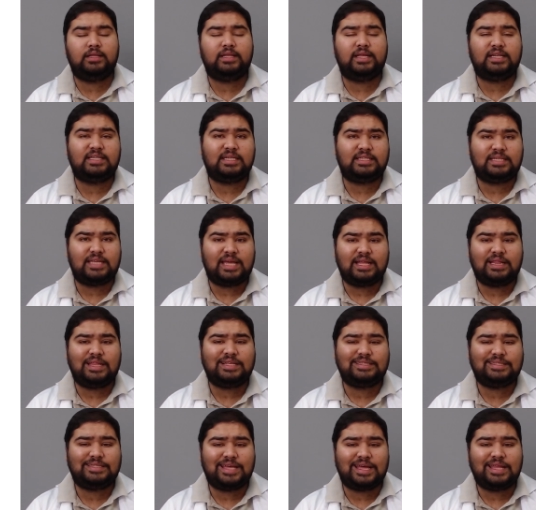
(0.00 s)
they detect,
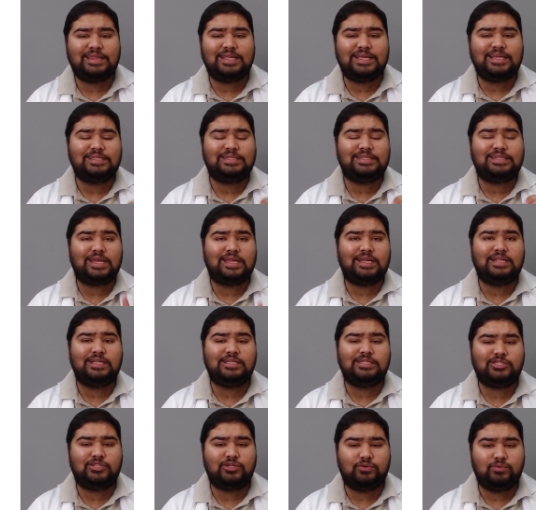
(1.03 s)
they send these
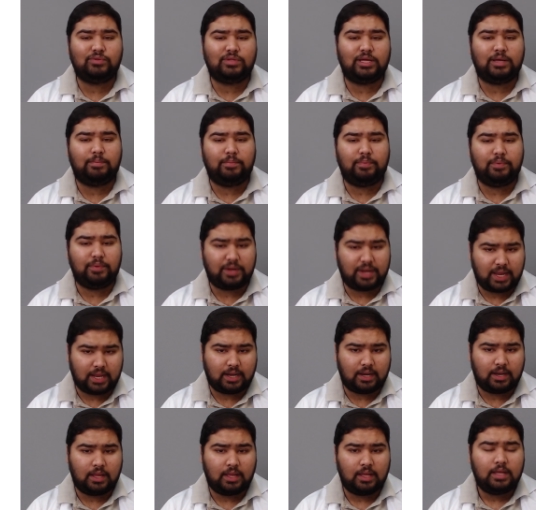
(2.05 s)
signals to the
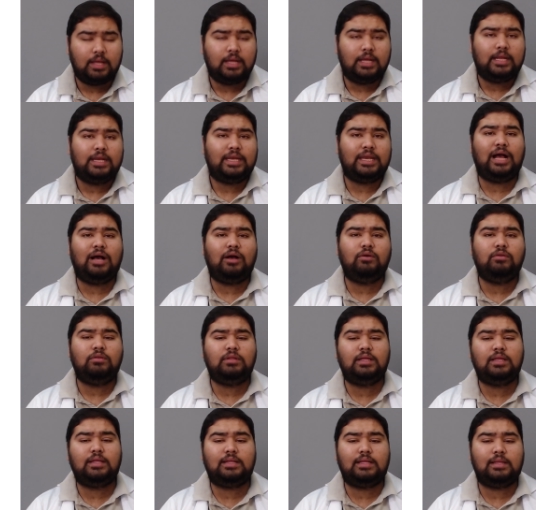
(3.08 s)
brain. Now,
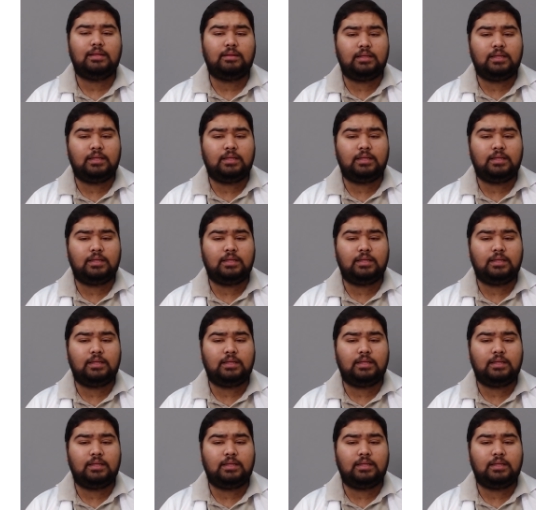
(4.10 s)
the,